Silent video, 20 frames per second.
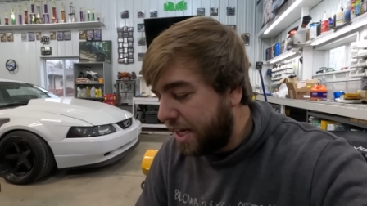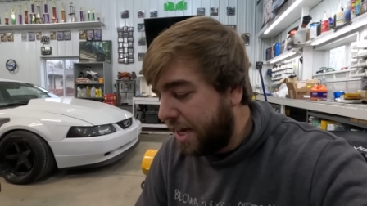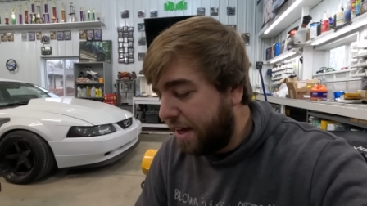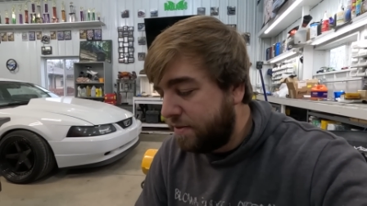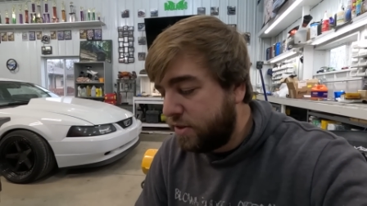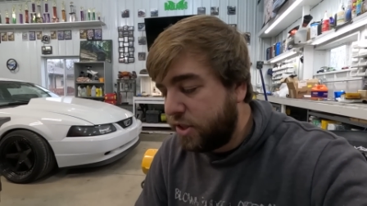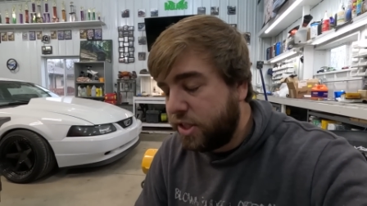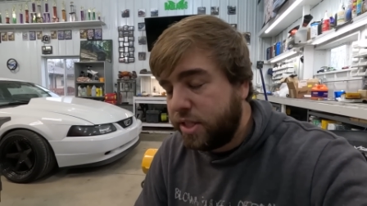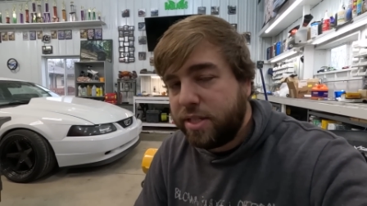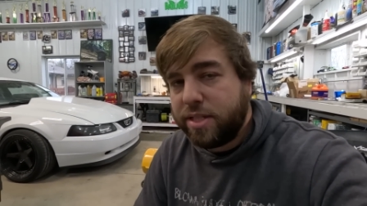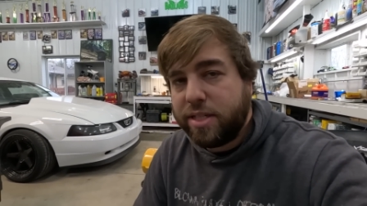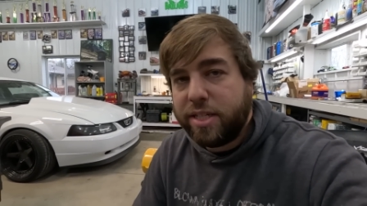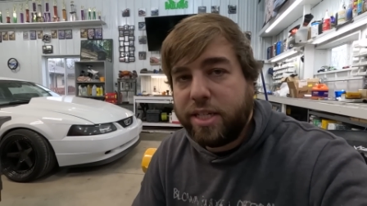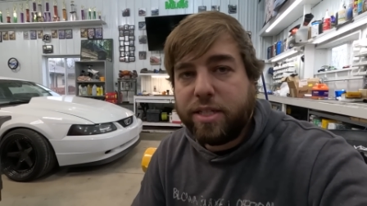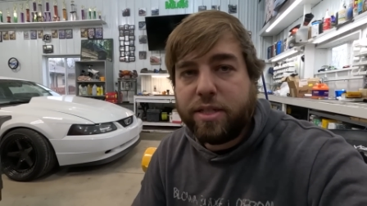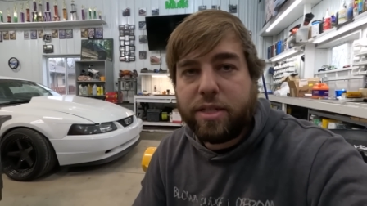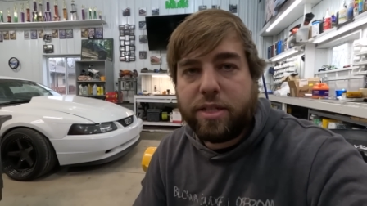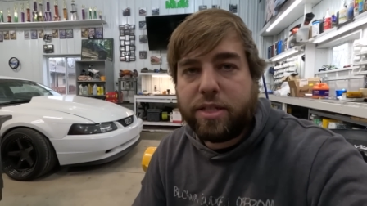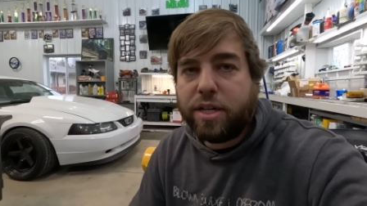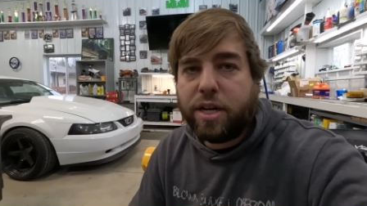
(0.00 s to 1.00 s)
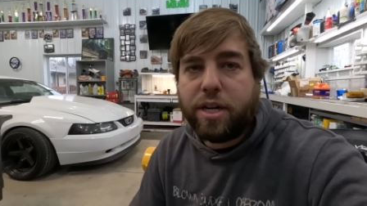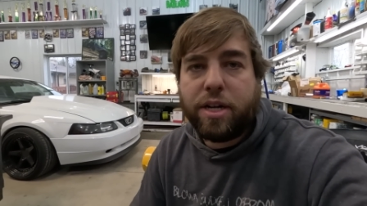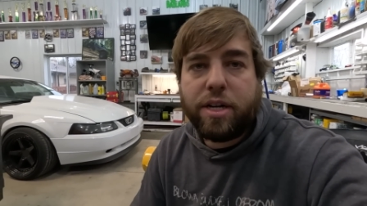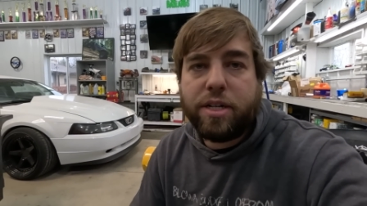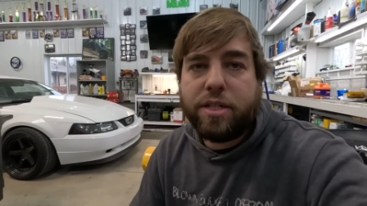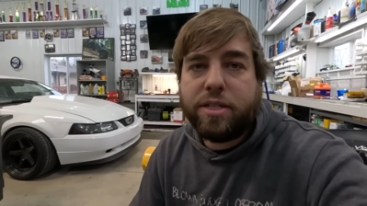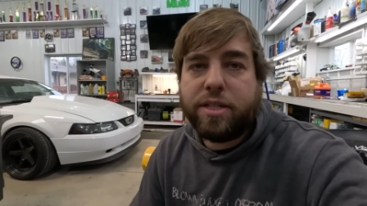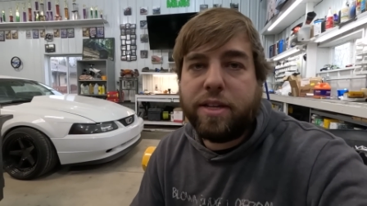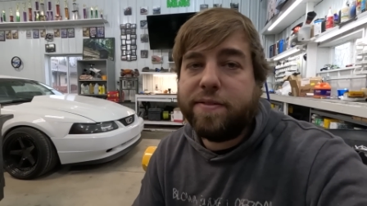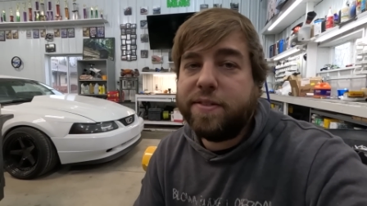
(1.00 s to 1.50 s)
I've just seen the
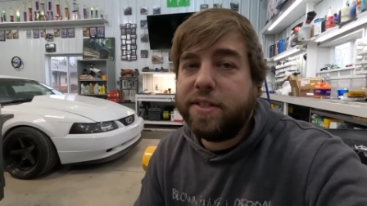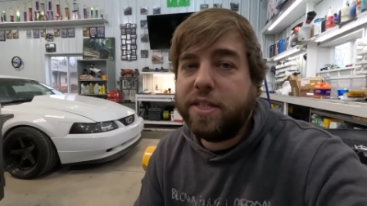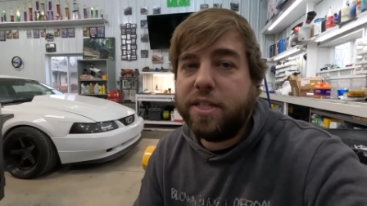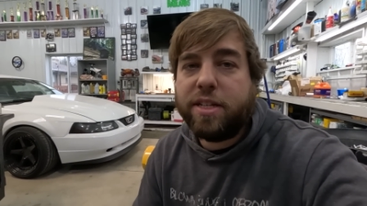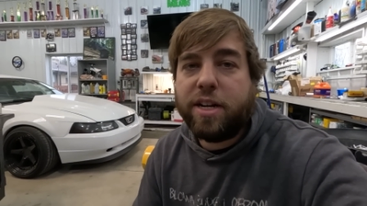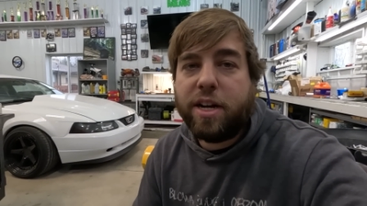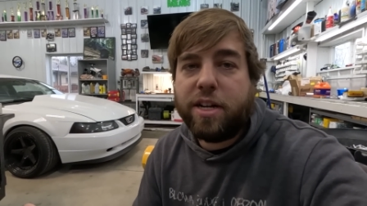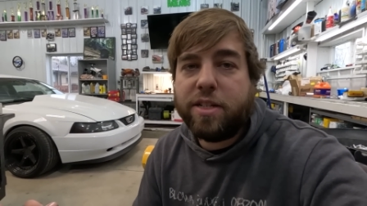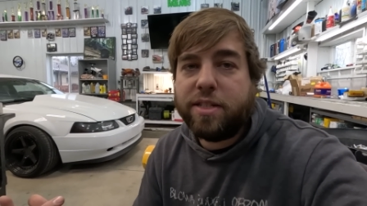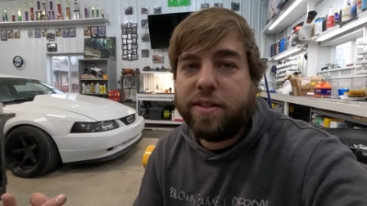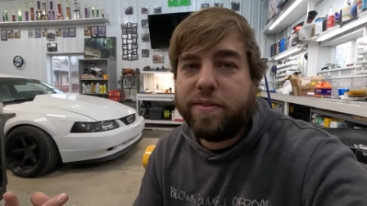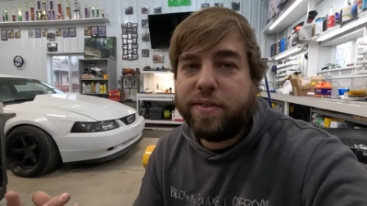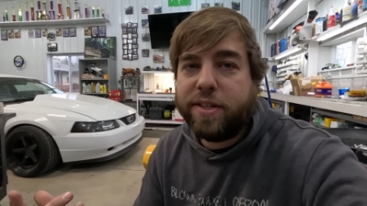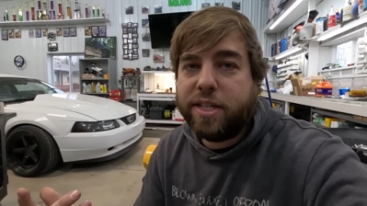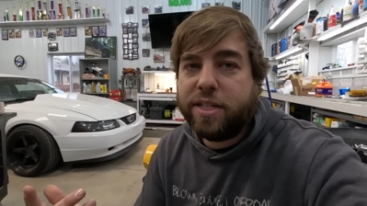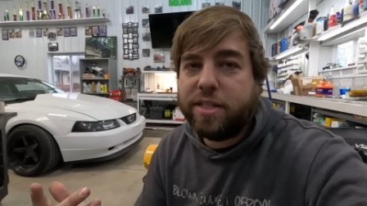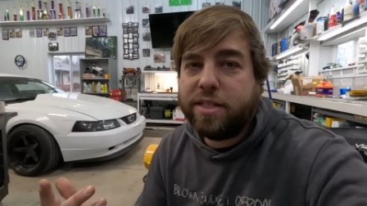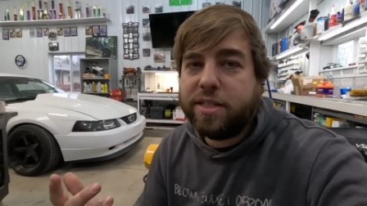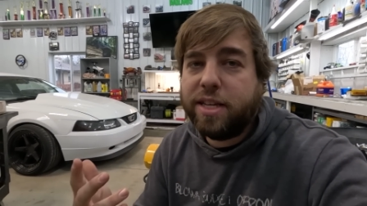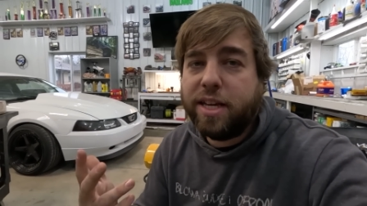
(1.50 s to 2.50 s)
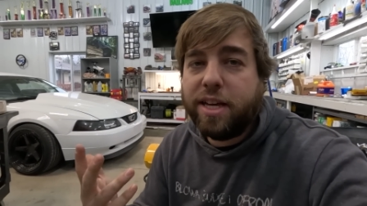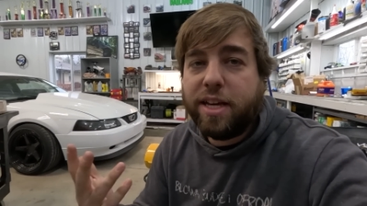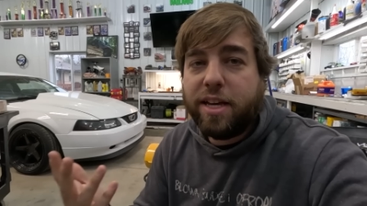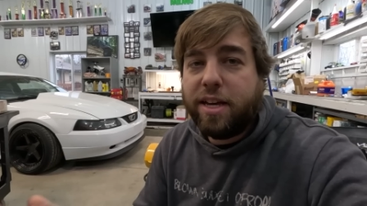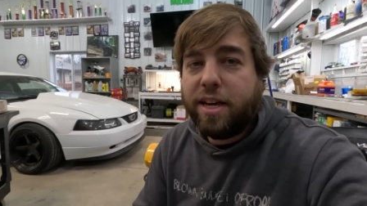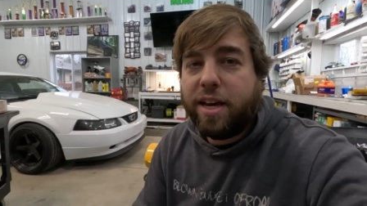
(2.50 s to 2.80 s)
Turners, I've seen the RCVs.